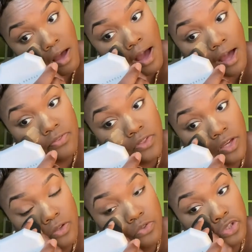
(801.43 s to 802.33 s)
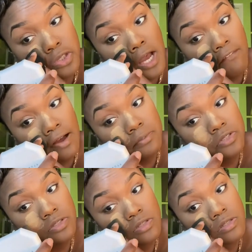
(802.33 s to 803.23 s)
I think you should have
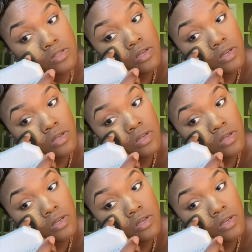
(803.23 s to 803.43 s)
options.